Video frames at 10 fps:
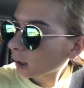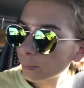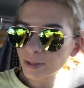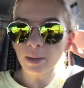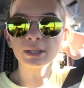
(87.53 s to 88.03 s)

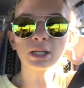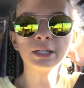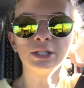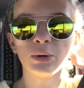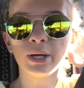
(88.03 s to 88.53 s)
We stopped at
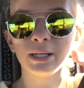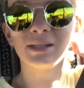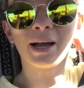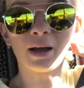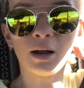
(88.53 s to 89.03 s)
Dunkin'
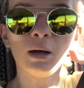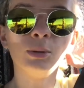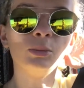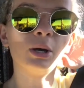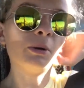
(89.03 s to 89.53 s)
Donuts. I got a
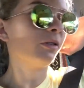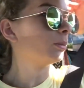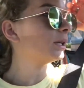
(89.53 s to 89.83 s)
blueberry muffin.